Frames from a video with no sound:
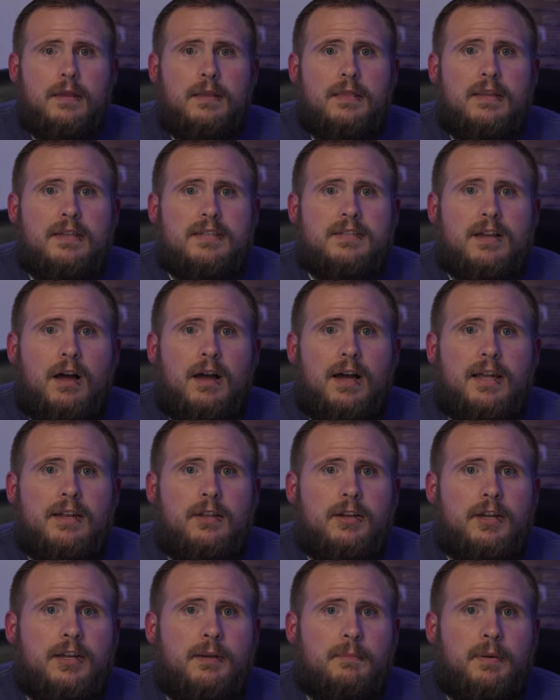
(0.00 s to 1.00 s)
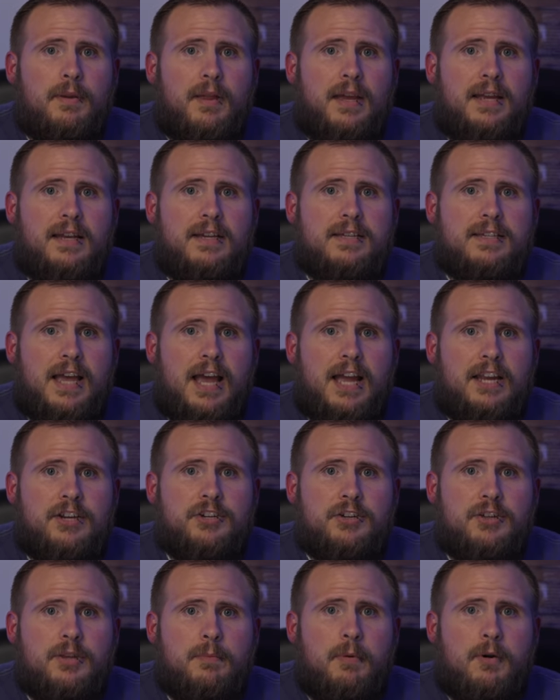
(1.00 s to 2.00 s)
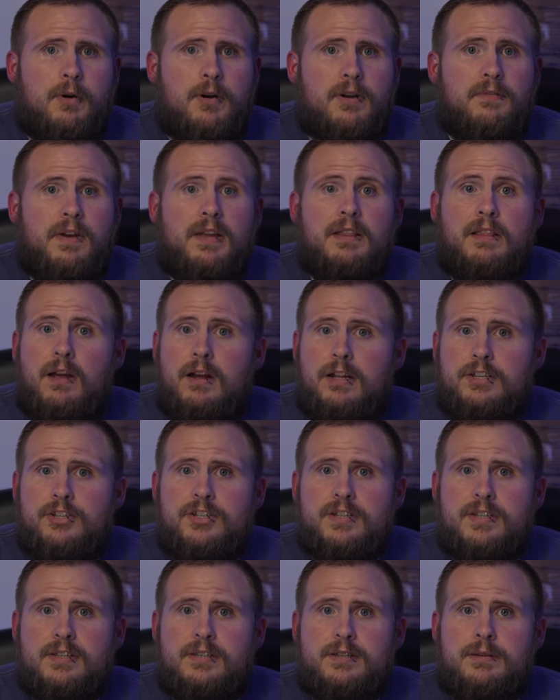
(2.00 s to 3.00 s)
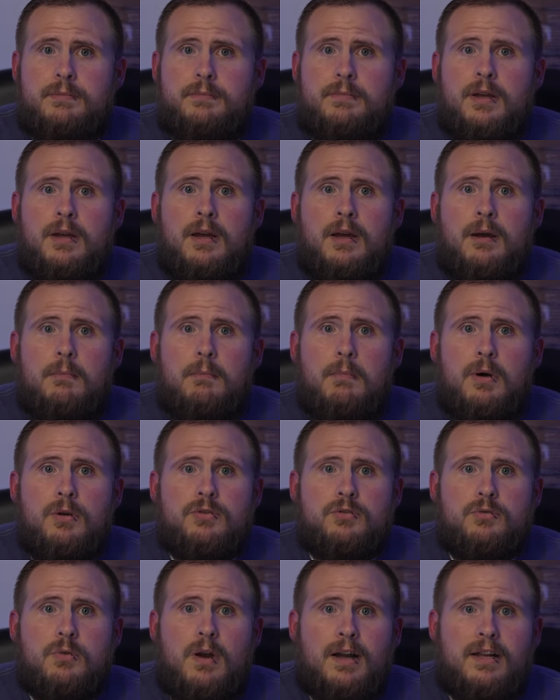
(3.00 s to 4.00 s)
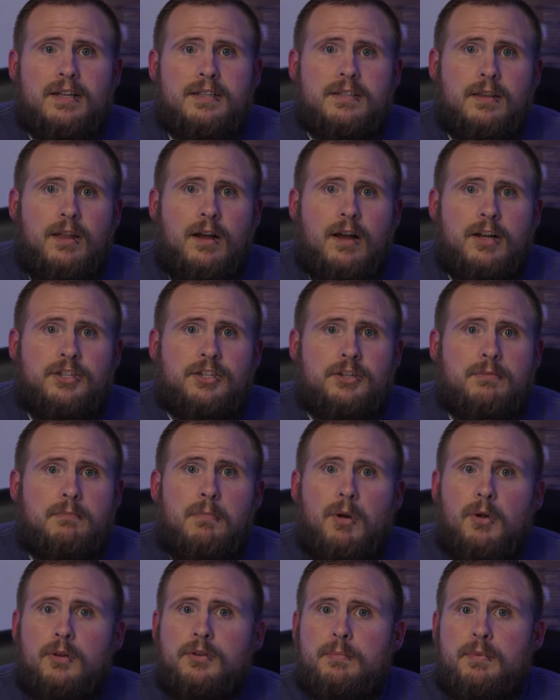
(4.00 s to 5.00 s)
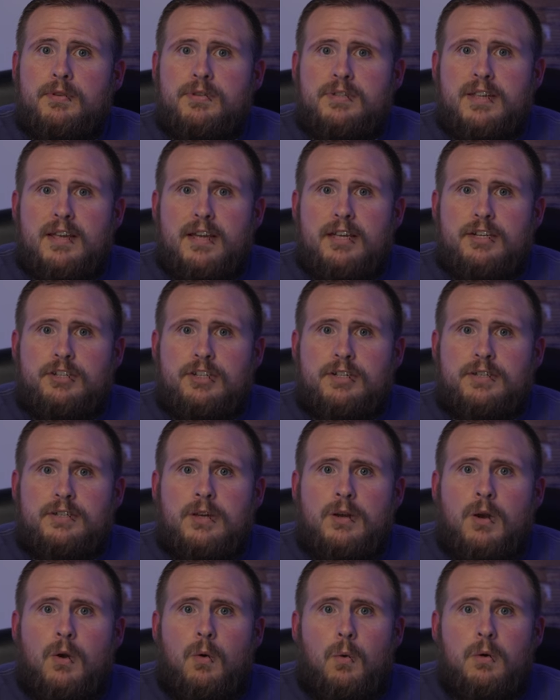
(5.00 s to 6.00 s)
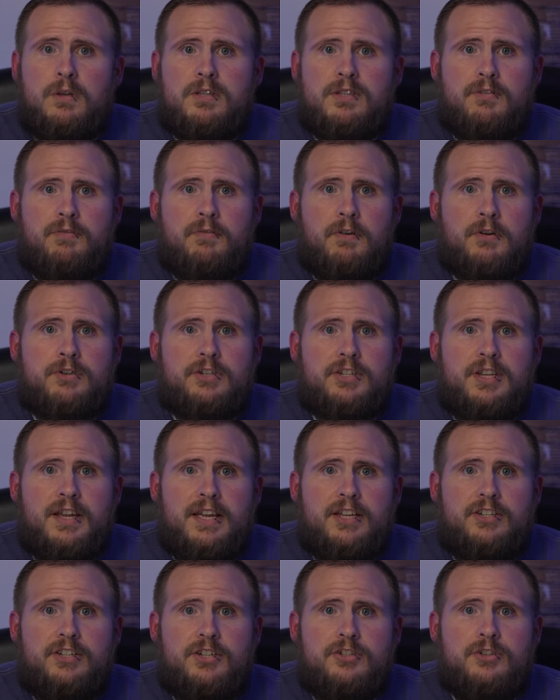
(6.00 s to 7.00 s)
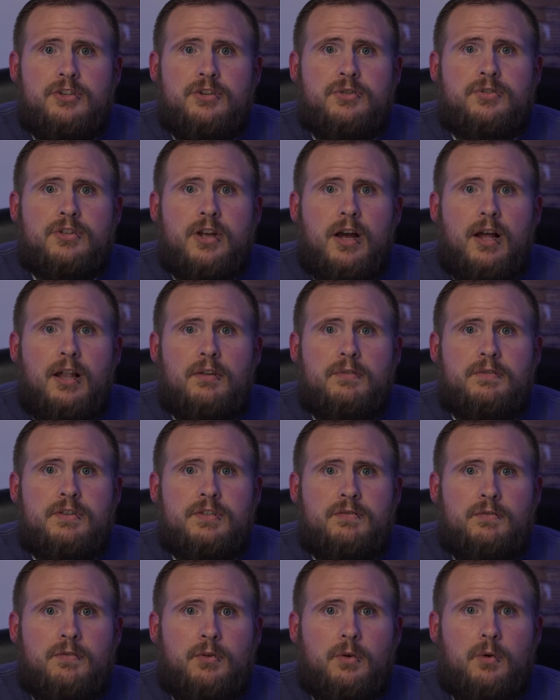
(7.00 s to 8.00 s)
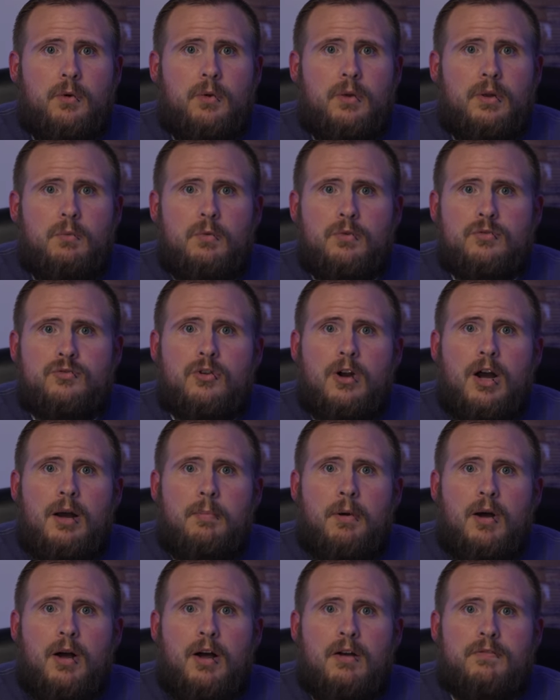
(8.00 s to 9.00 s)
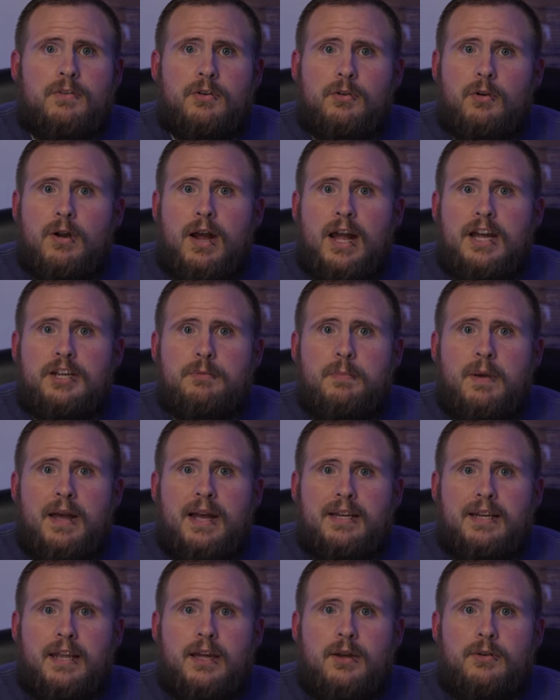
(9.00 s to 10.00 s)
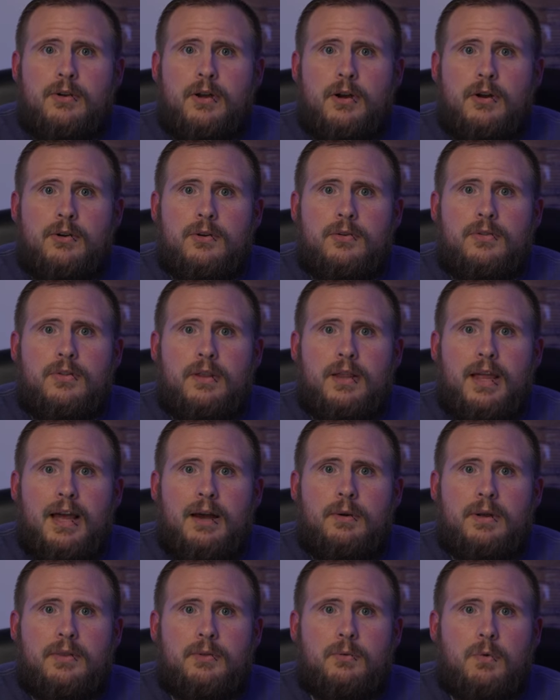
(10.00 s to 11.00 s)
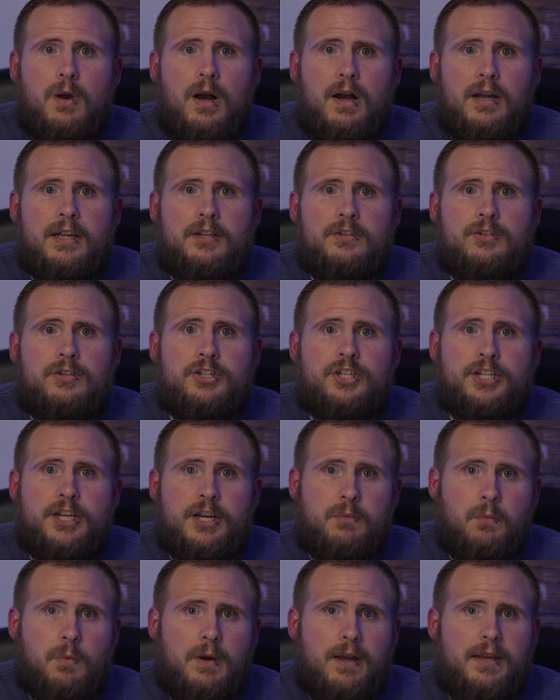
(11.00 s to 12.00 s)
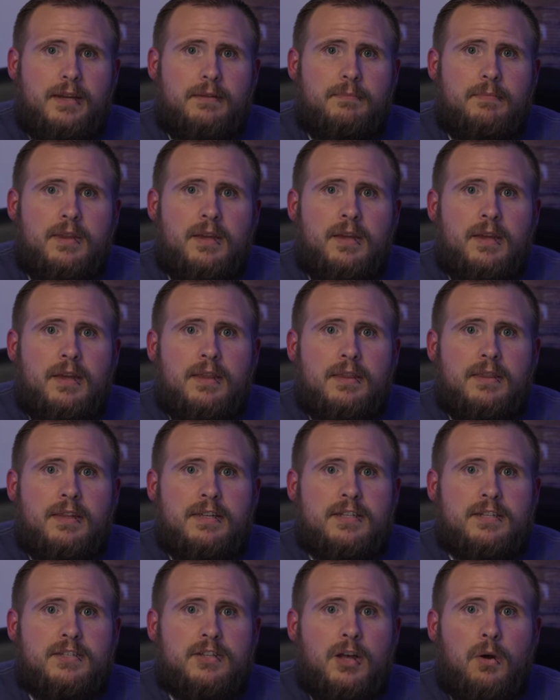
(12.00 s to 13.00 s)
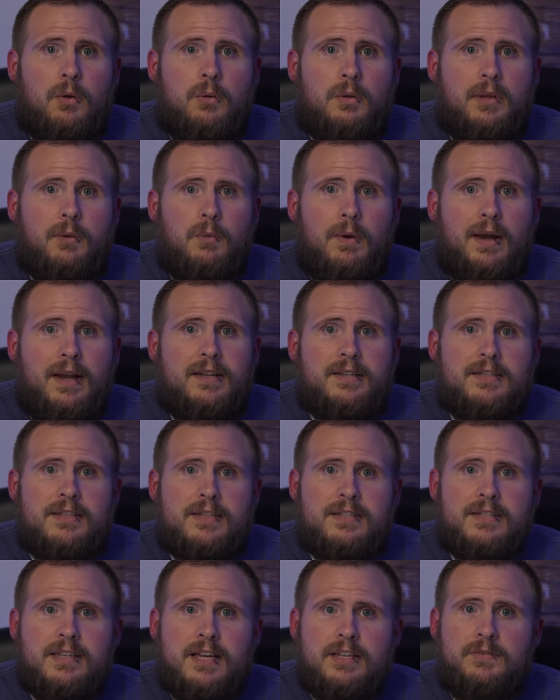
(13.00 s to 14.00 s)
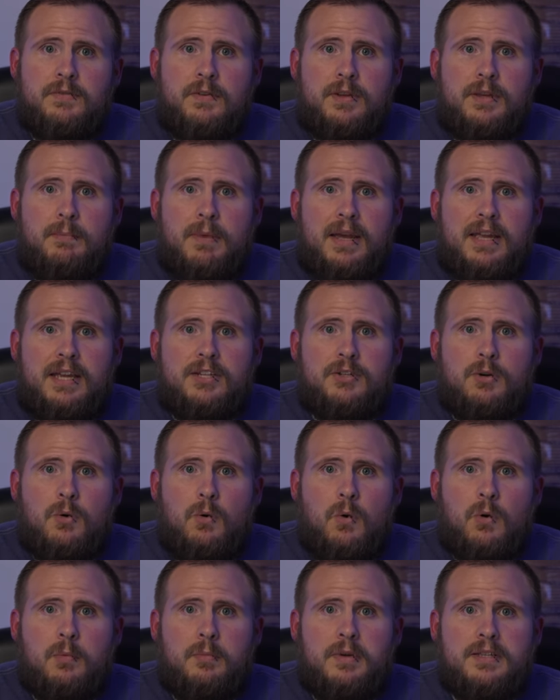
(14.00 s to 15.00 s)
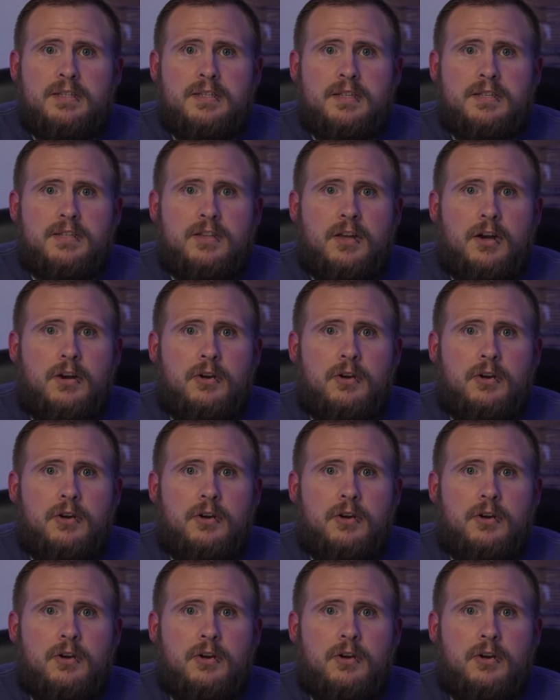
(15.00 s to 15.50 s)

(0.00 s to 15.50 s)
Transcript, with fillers: This odd looking plane is actually part of a launch system. Most rockets launch in multiple stages. Once the first stage has used all of its fuel, it will drop off and crash back down to Earth, allowing the rocket to shed weight. This is the only way to successfully make it to orbit since the